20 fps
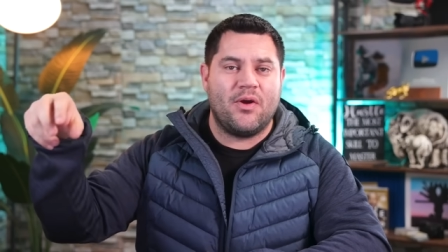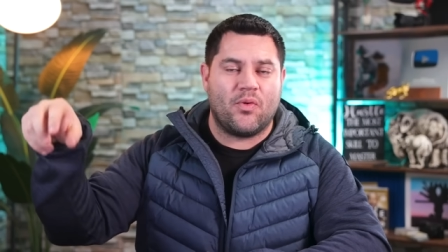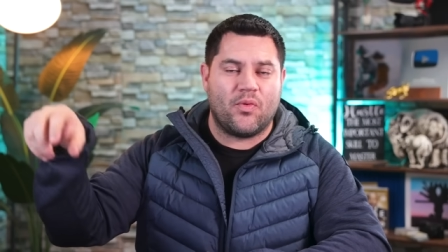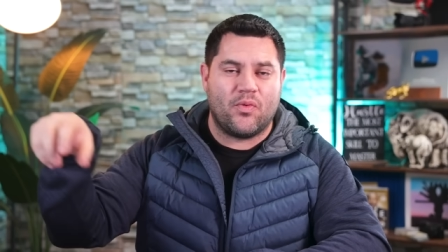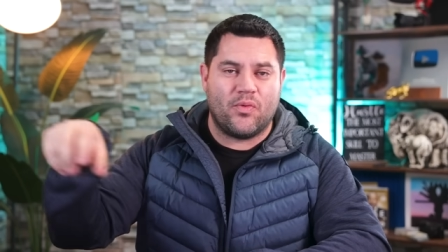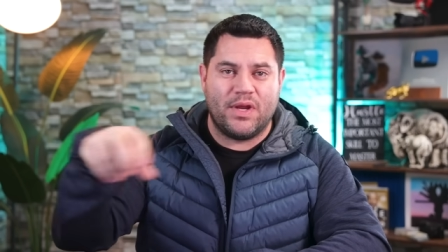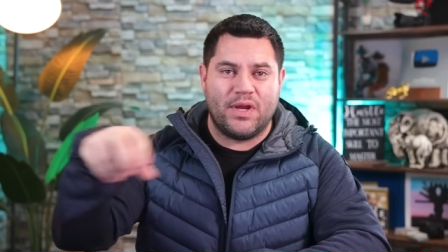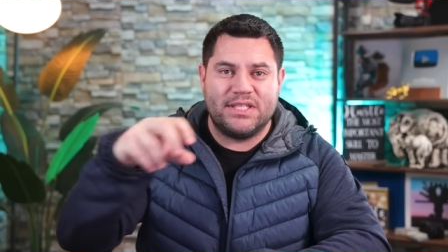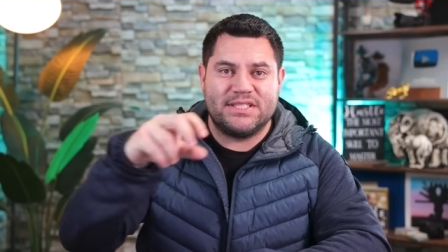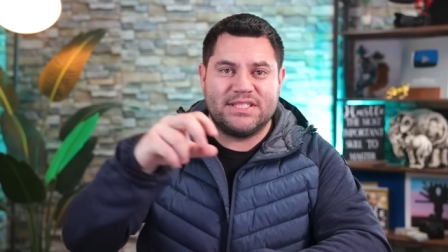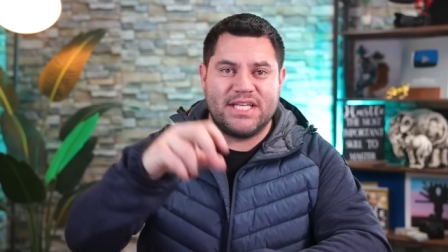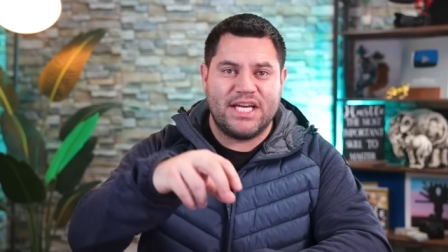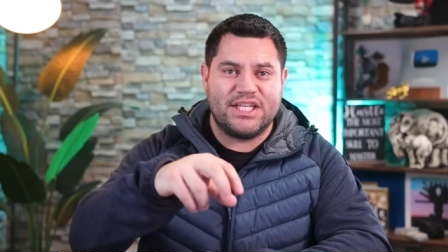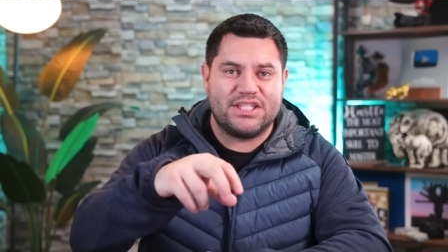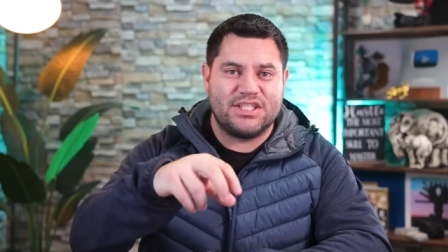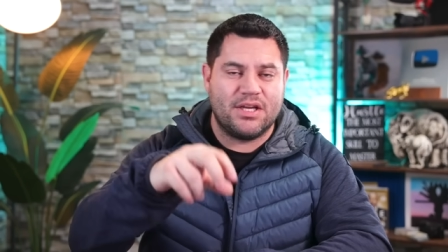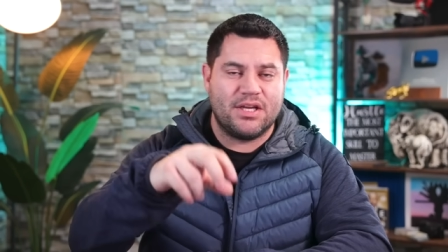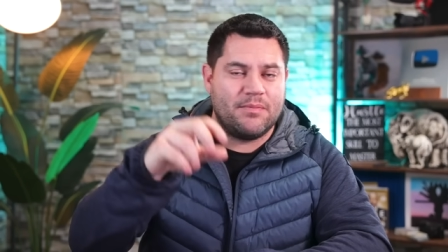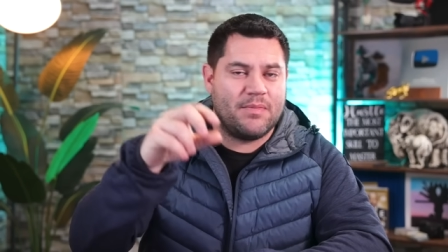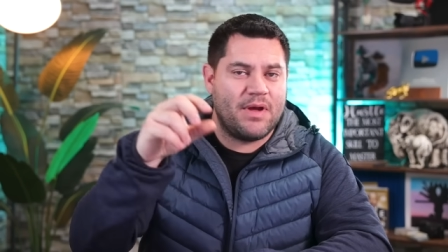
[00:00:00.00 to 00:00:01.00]

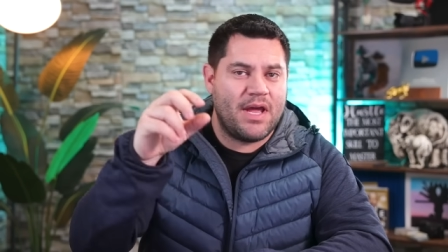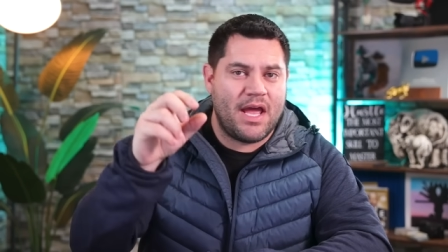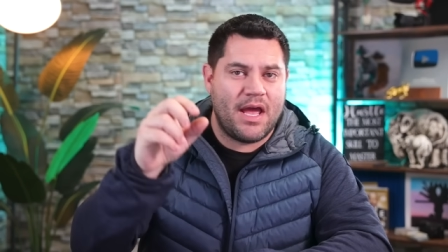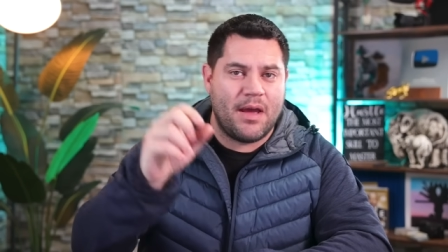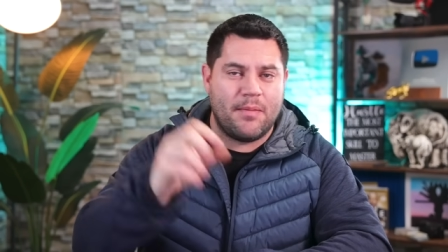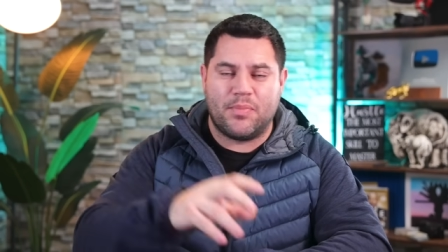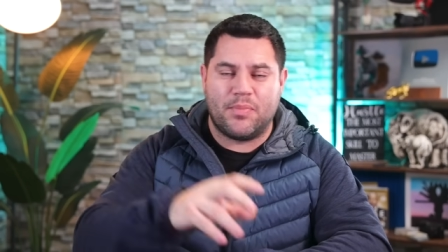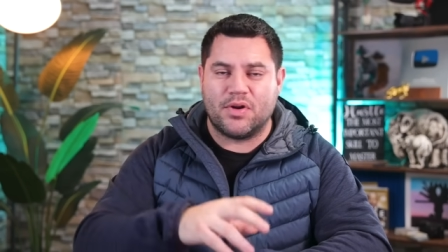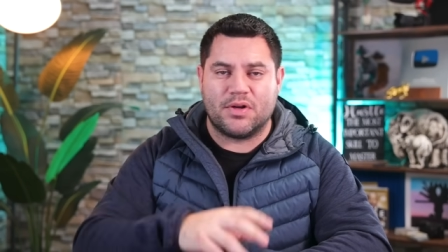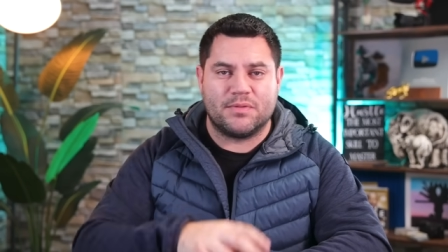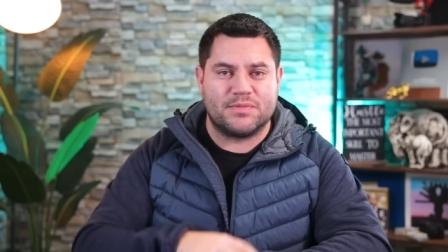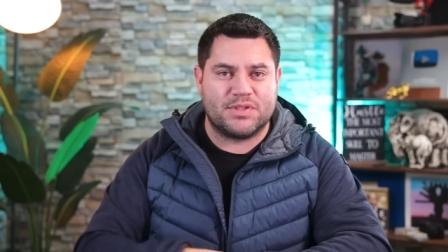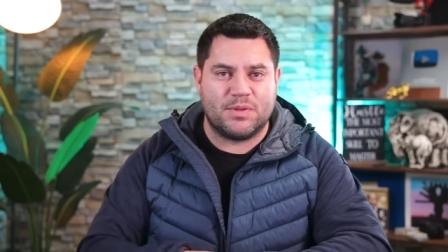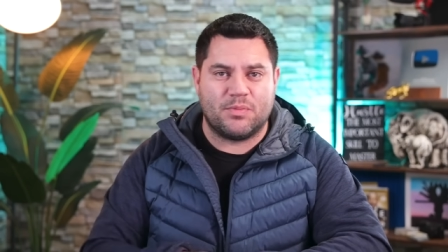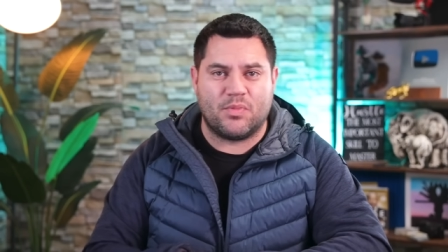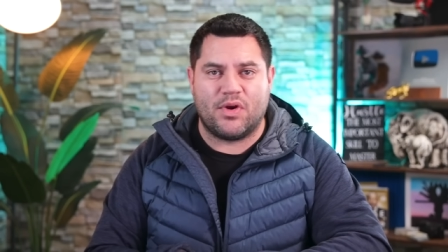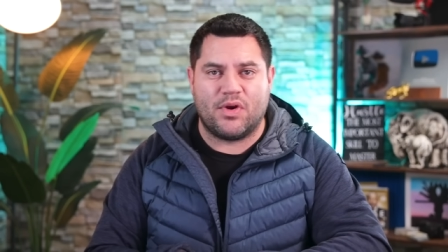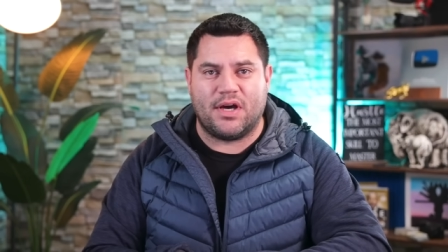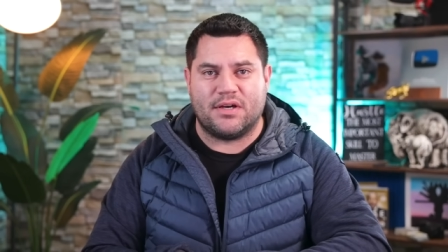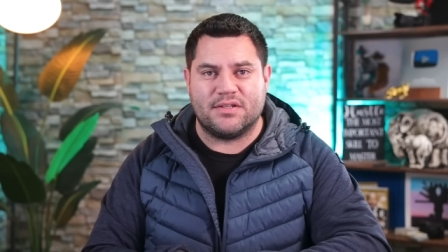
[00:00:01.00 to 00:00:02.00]
restation them, and put them
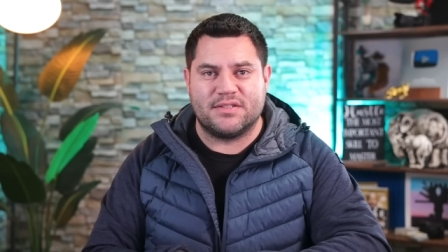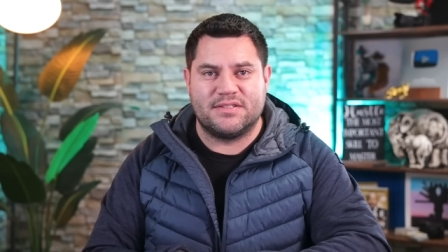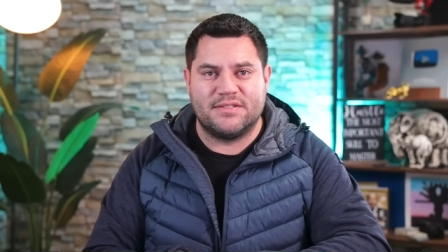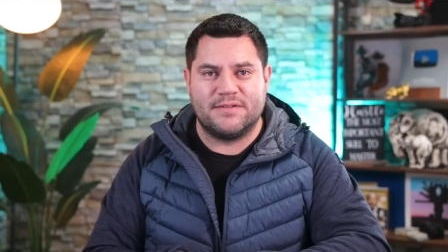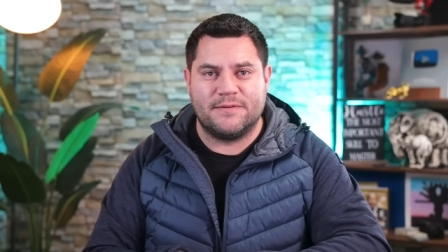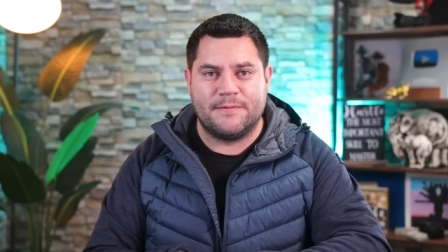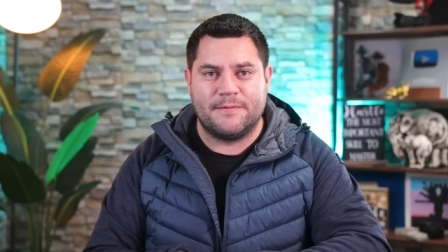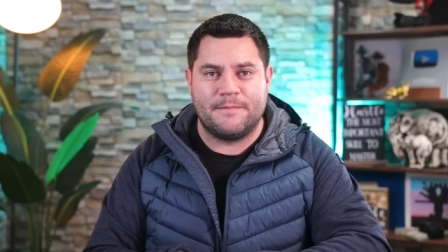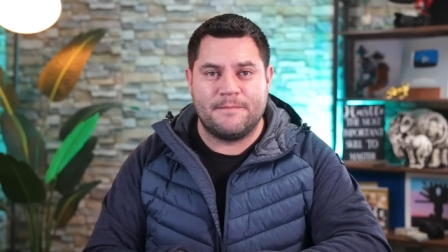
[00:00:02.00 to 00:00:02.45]
somewhere else.